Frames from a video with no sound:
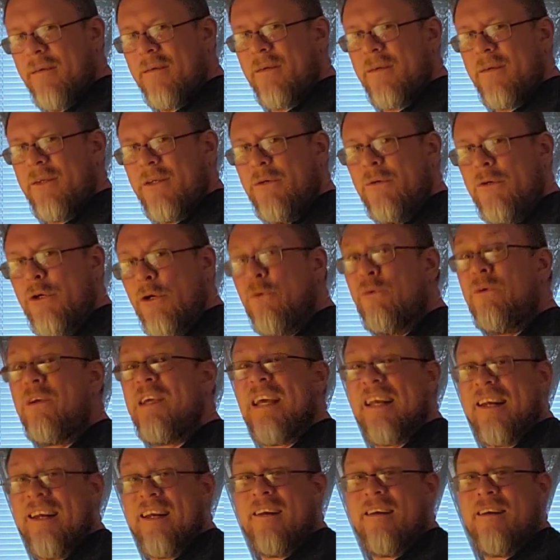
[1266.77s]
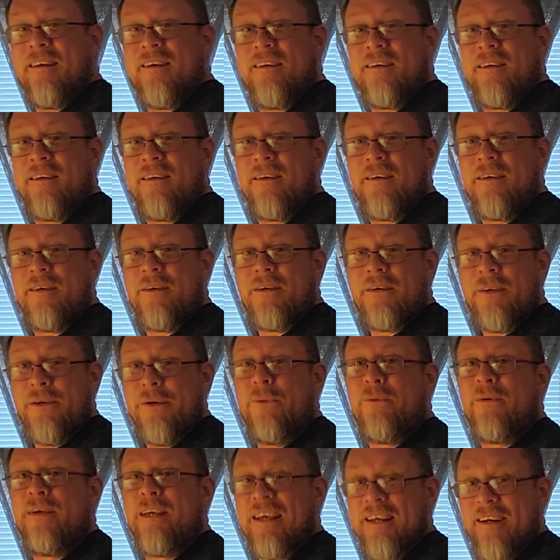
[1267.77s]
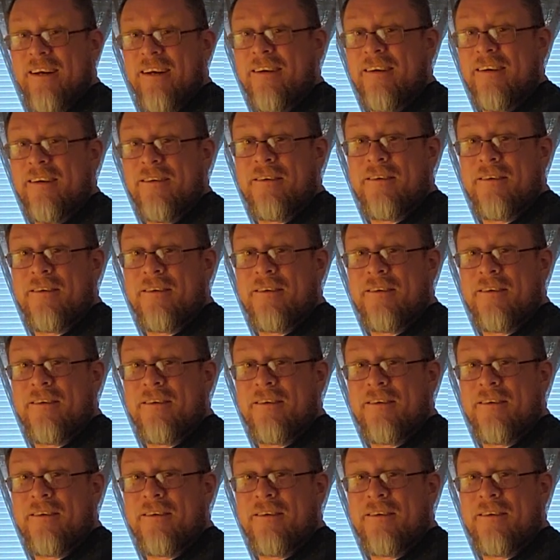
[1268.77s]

You get it. You get it.